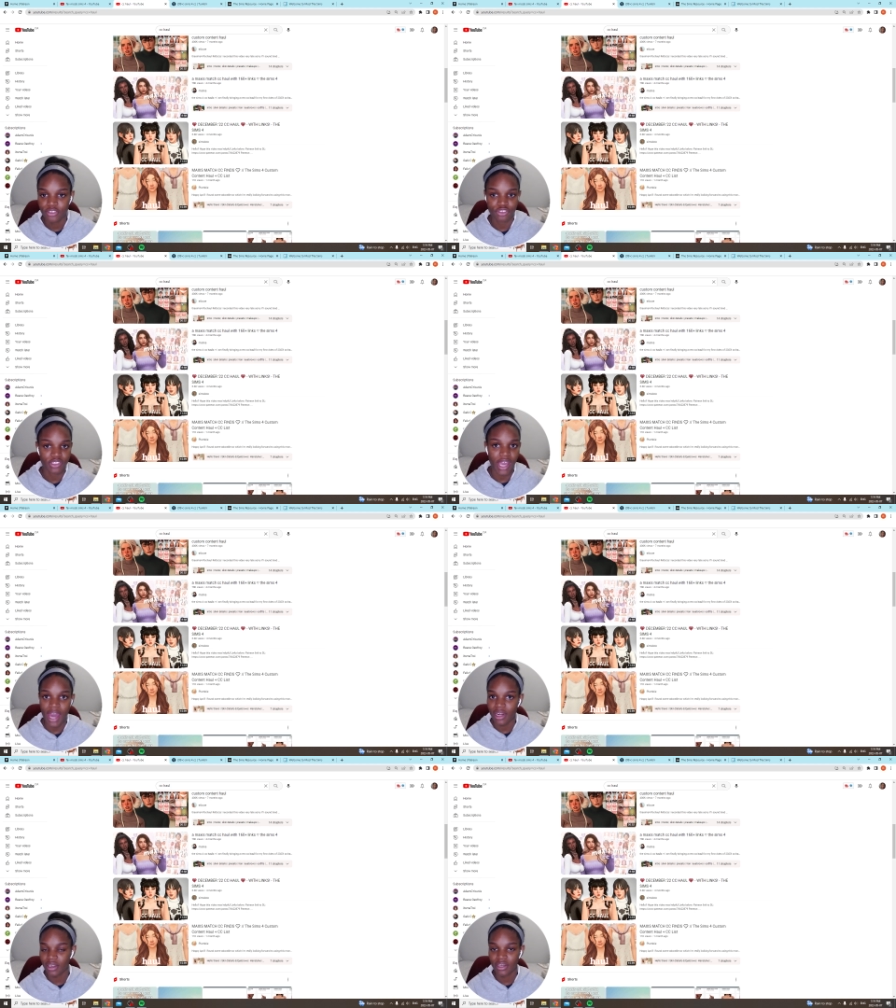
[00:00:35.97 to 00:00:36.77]
Just add
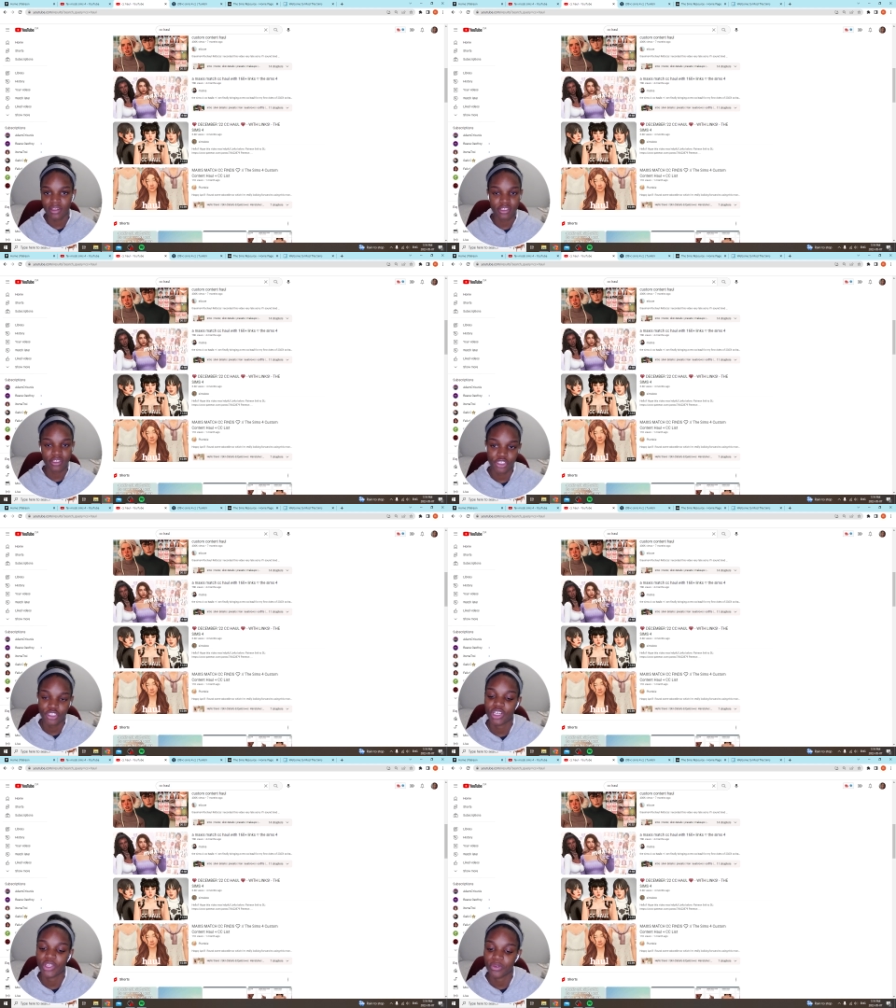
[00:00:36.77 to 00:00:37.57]
it in the search
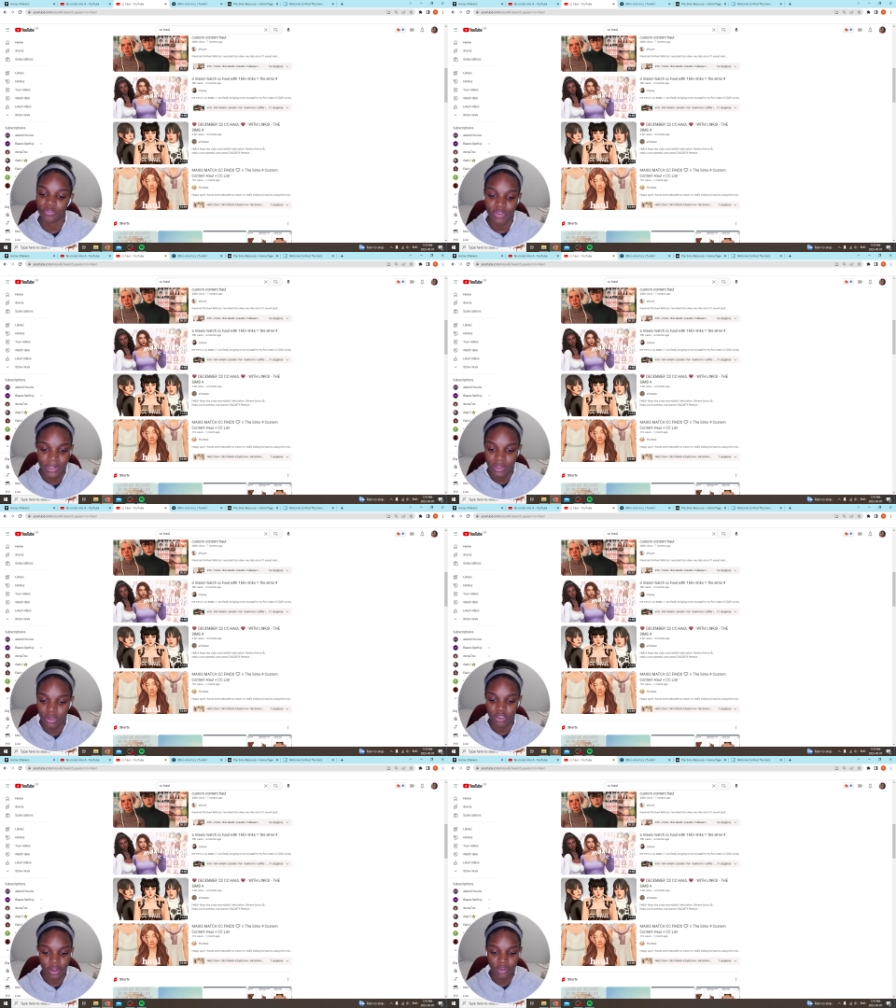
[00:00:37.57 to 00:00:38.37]
and you'll find a
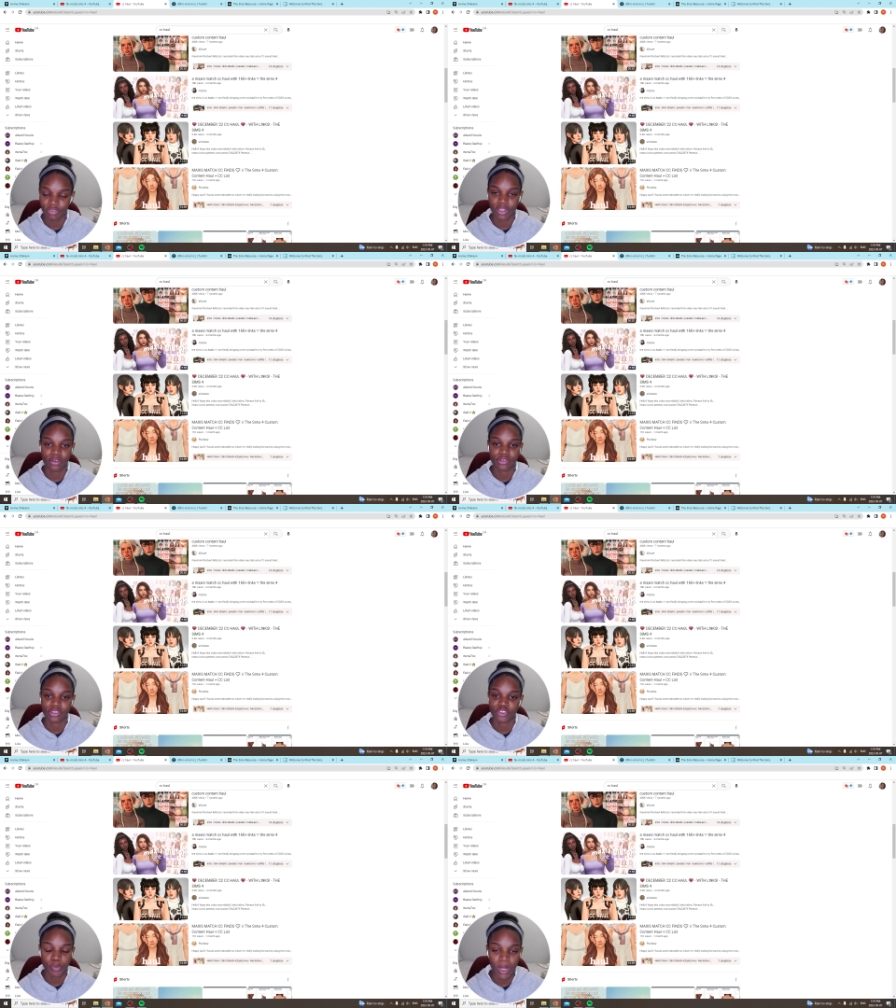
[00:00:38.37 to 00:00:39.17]
lot of videos, and it's
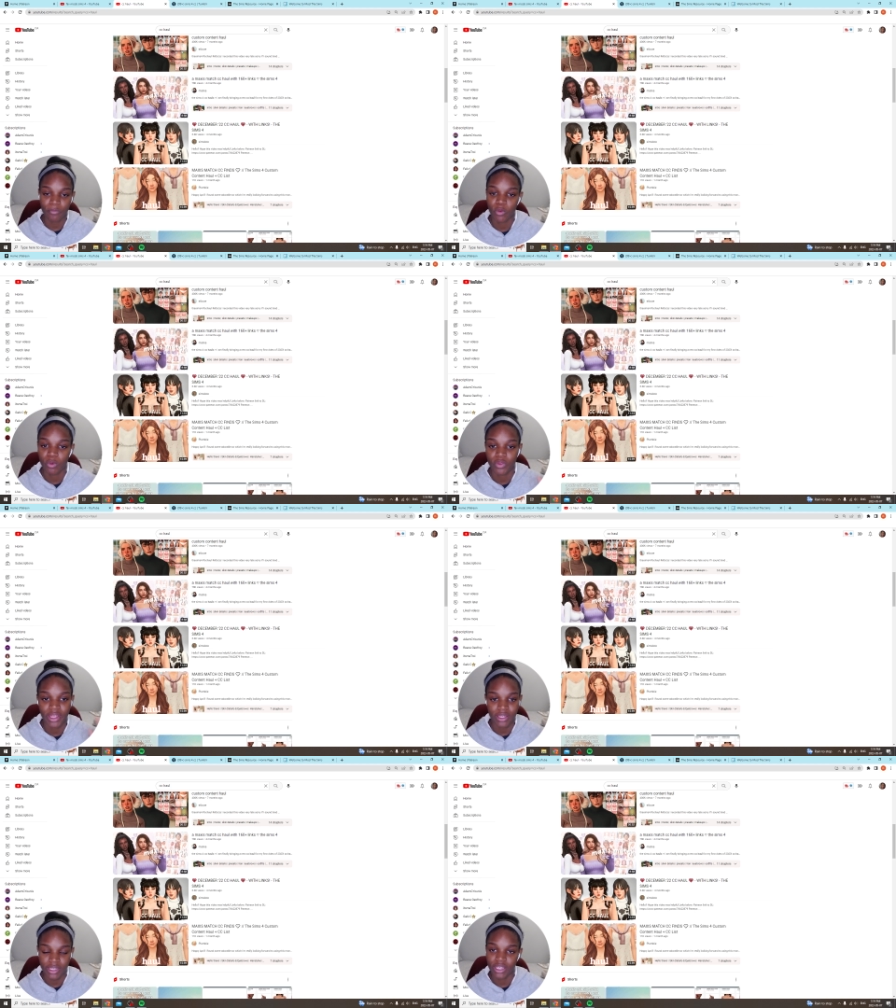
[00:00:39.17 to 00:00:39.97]
super helpful where they
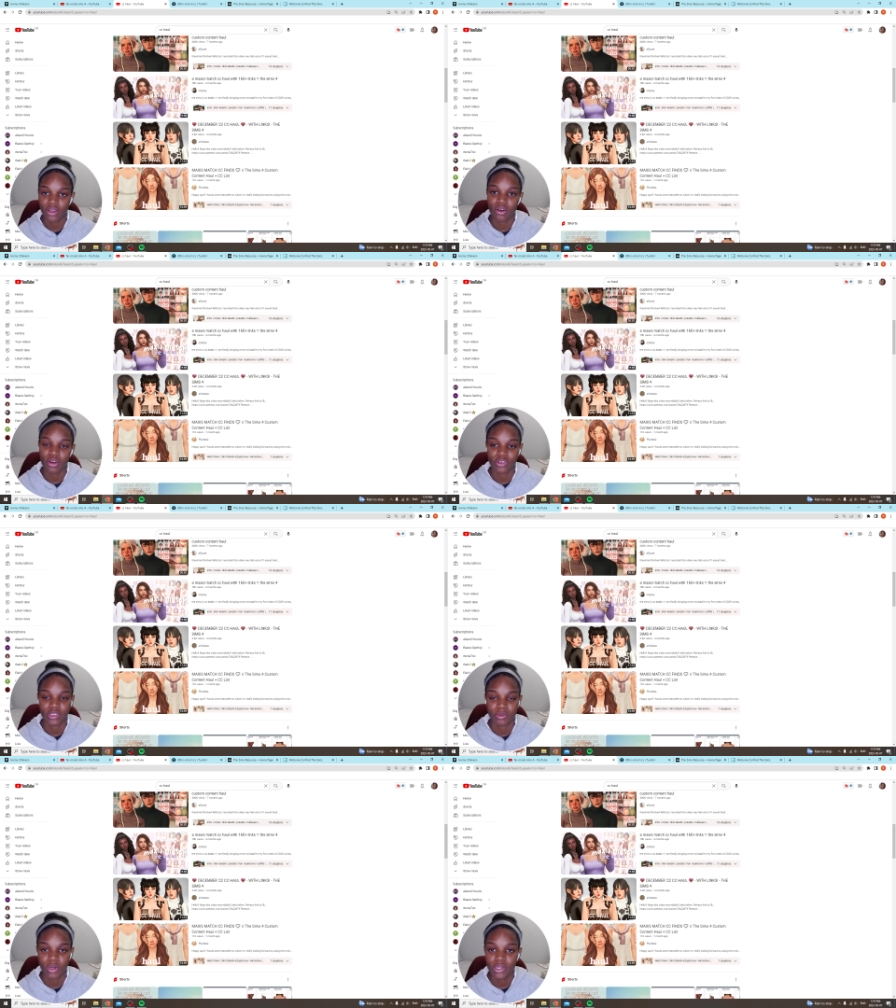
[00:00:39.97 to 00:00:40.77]
link all their
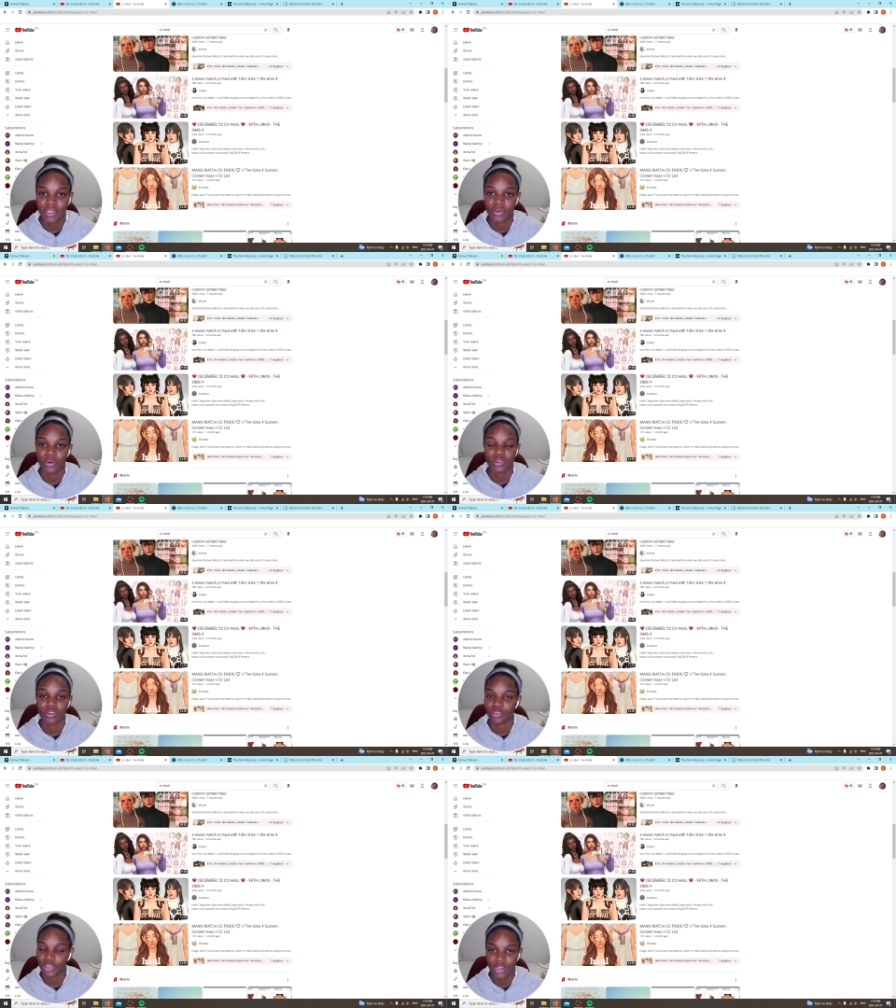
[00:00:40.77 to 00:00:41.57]
custom content or the
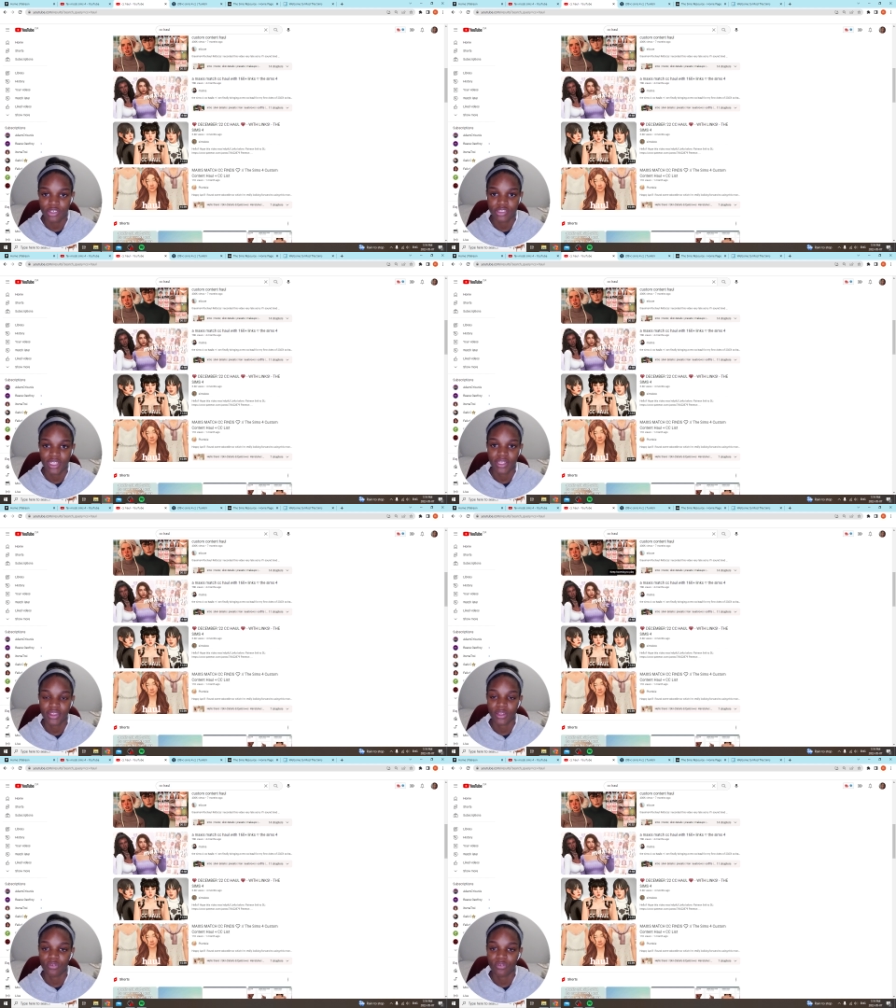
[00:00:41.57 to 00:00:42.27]
creators that they